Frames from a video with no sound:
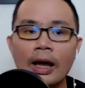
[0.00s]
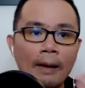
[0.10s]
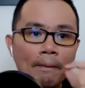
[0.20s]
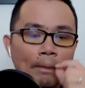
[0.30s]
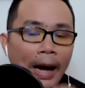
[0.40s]

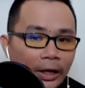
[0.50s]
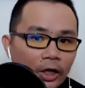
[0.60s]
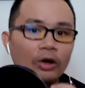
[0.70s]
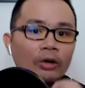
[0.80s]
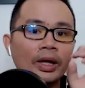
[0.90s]

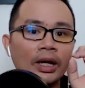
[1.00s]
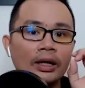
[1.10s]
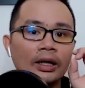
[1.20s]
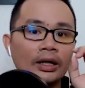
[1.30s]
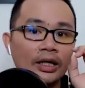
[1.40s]

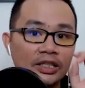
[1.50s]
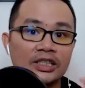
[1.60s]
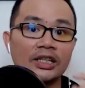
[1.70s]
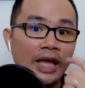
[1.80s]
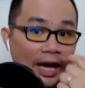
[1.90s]
meaning this is
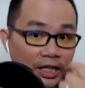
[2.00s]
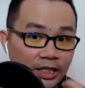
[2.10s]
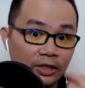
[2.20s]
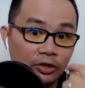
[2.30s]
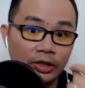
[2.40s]
an
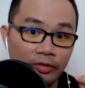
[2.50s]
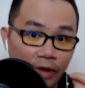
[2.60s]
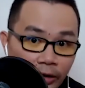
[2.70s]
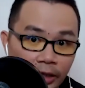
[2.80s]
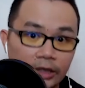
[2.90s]
executive
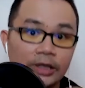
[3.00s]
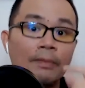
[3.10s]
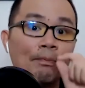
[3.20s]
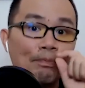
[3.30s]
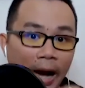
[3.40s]
order.
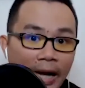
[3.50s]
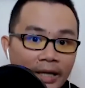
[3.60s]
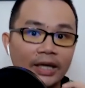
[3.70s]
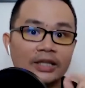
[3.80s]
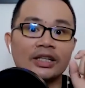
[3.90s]
My
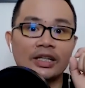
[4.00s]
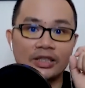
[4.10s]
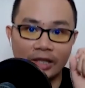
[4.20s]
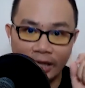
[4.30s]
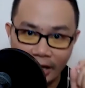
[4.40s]
yes is
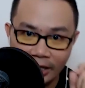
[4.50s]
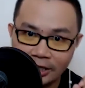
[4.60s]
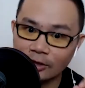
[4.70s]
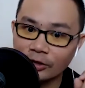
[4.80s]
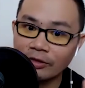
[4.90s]
an
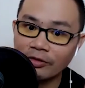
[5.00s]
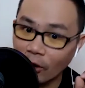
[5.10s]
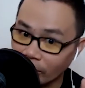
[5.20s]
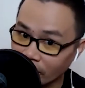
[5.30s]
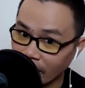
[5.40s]
executive
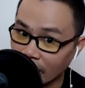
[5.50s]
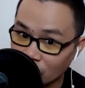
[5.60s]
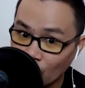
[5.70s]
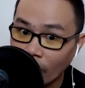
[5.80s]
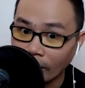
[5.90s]
order as
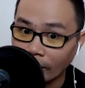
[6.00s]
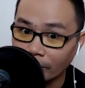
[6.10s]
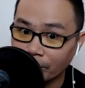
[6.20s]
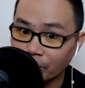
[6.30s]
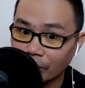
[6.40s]
well.
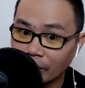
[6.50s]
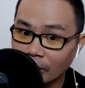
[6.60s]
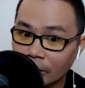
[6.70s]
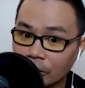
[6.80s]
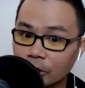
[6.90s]

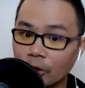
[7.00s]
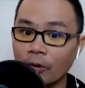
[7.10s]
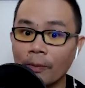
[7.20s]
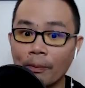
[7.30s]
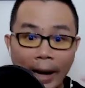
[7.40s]

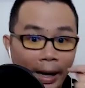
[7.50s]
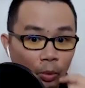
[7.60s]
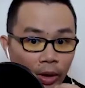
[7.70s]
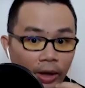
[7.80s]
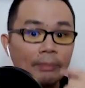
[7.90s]
So my
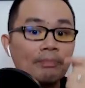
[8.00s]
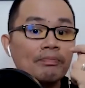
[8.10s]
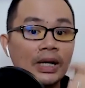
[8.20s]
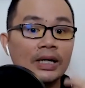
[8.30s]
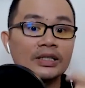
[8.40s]
word
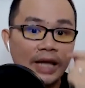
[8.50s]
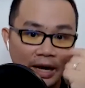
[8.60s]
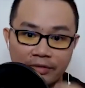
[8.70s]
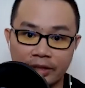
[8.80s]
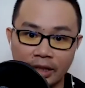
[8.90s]
means
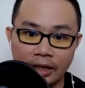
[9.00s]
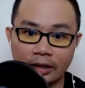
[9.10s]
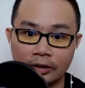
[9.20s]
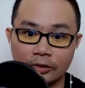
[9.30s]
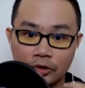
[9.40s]
everything
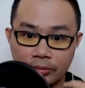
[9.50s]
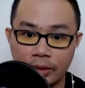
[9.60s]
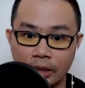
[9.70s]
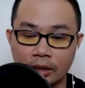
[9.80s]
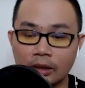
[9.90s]
to
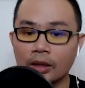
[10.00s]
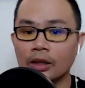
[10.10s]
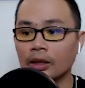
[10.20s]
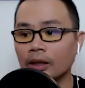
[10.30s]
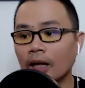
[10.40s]
me.
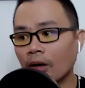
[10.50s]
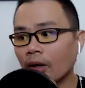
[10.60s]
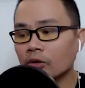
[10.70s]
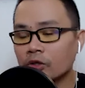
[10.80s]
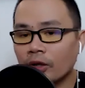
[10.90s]
Now I
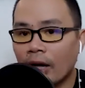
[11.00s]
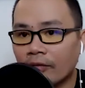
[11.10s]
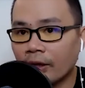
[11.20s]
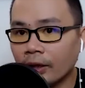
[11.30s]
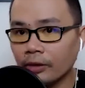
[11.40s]
also have
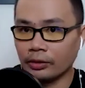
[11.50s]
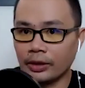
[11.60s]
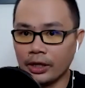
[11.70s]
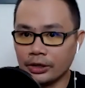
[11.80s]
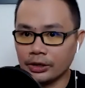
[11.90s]
another
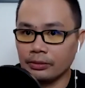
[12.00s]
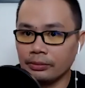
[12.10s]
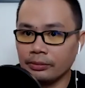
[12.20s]
occasion